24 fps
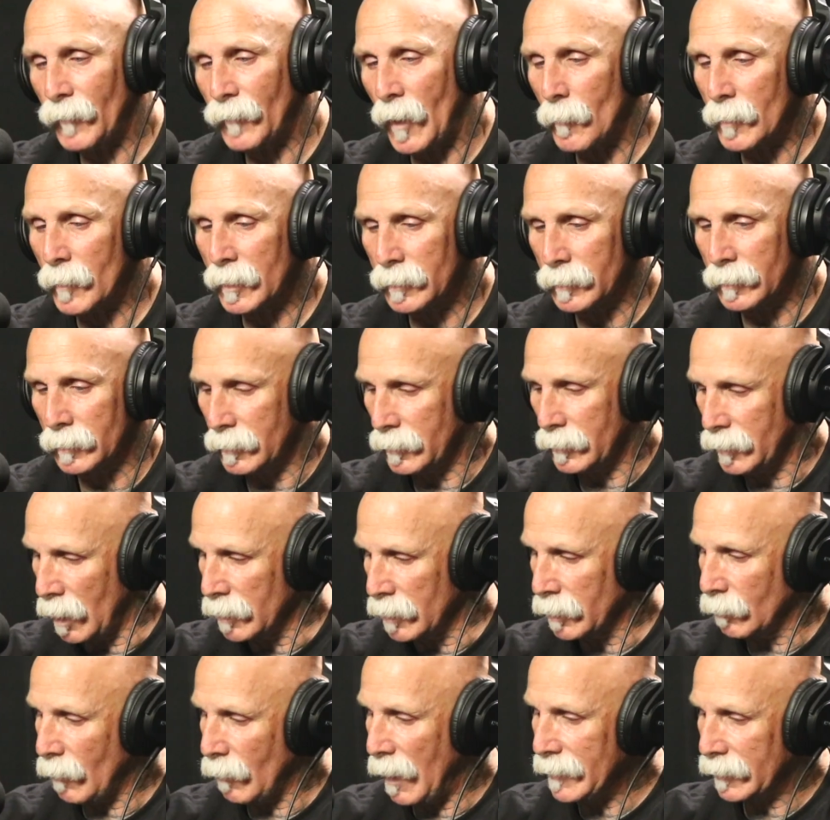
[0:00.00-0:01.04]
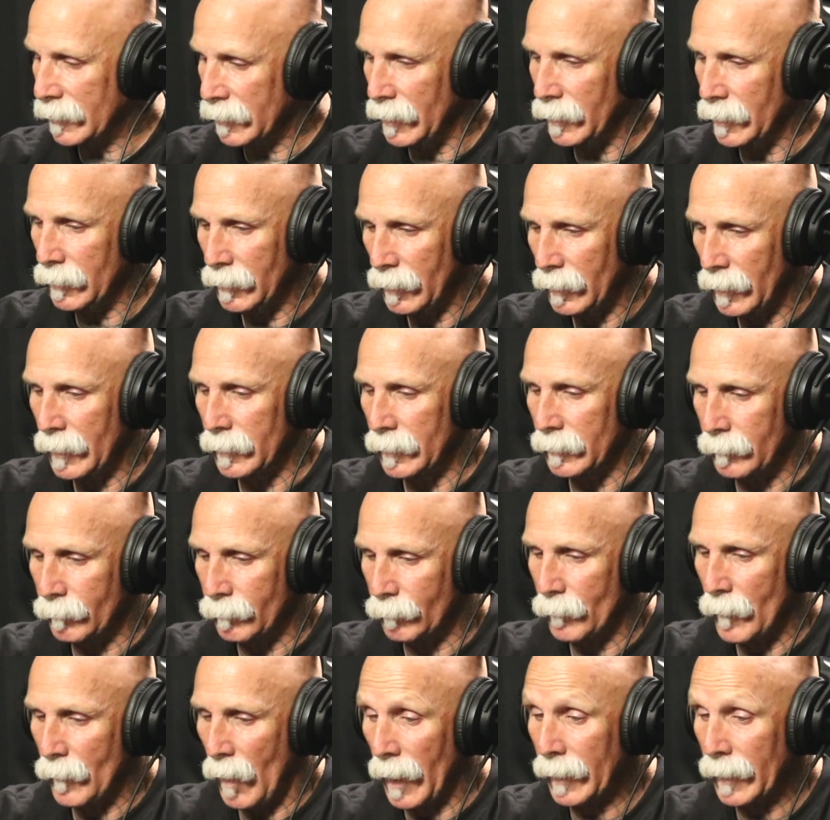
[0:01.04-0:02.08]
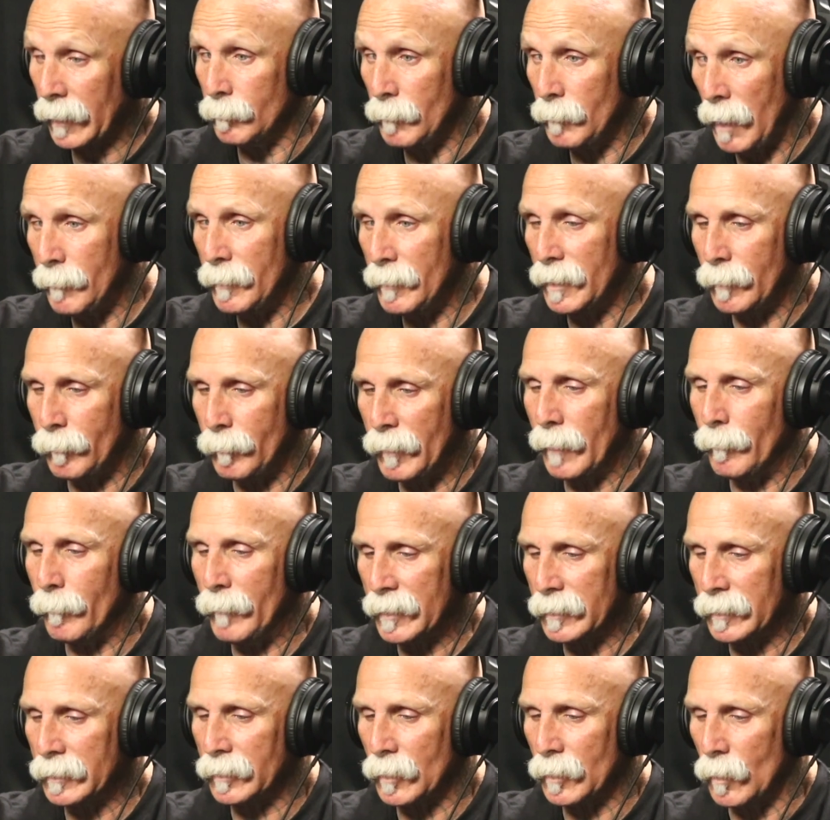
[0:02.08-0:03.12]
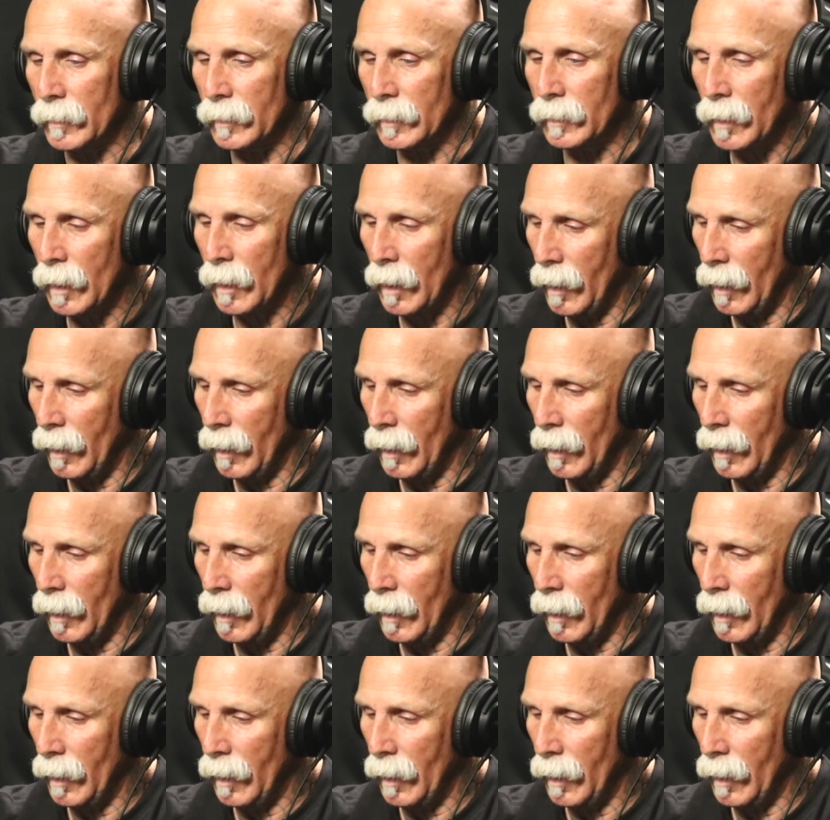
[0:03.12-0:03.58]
I would have done the right thing, and I could maybe be a business owner.